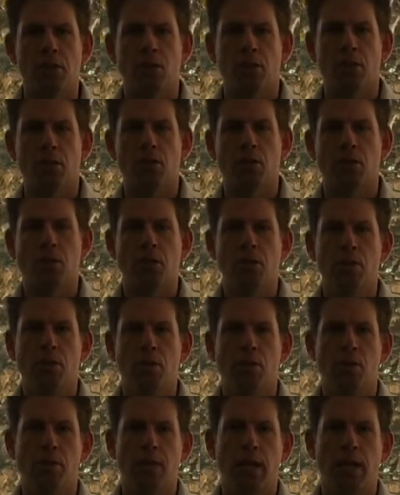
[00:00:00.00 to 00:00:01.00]
In order
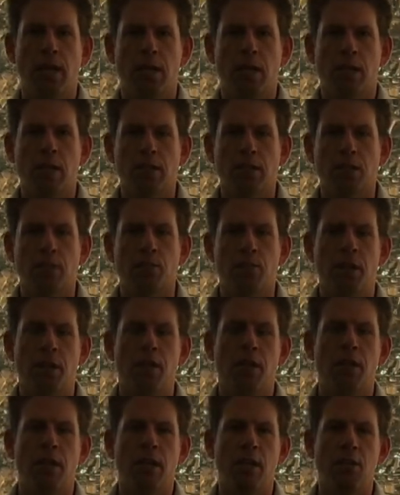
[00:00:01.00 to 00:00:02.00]
to create a lot of
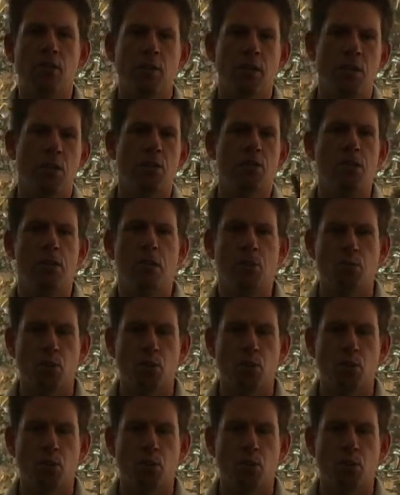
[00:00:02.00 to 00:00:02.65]
spin, you need to be using a